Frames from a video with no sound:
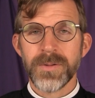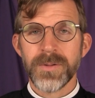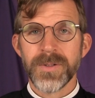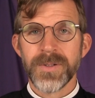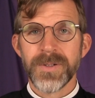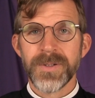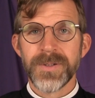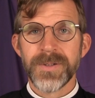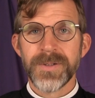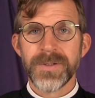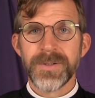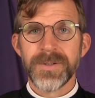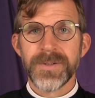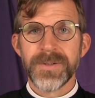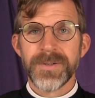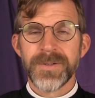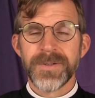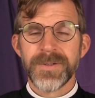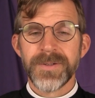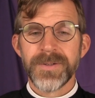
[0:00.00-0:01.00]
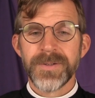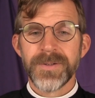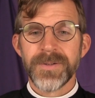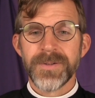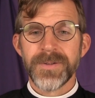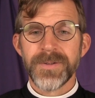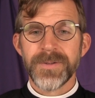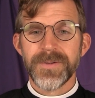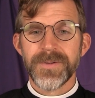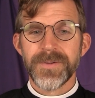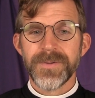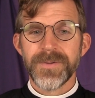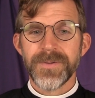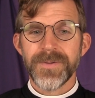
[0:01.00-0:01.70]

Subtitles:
No one is speaking in this clip.